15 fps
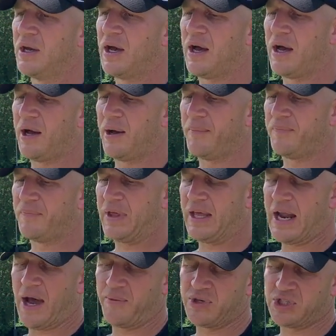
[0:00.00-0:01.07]

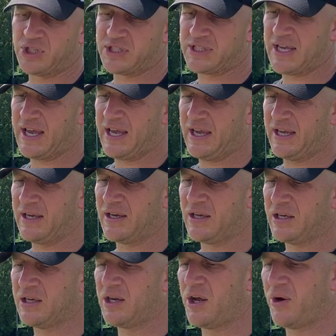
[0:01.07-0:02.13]
And I would just say,
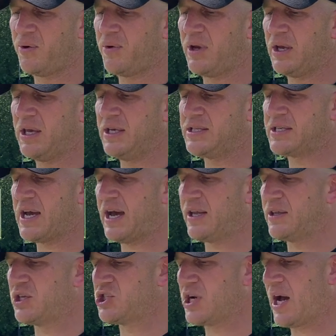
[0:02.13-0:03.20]
you know, he's
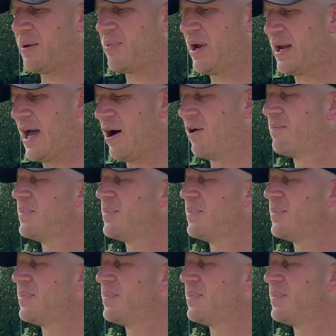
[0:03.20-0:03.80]
got the job right now of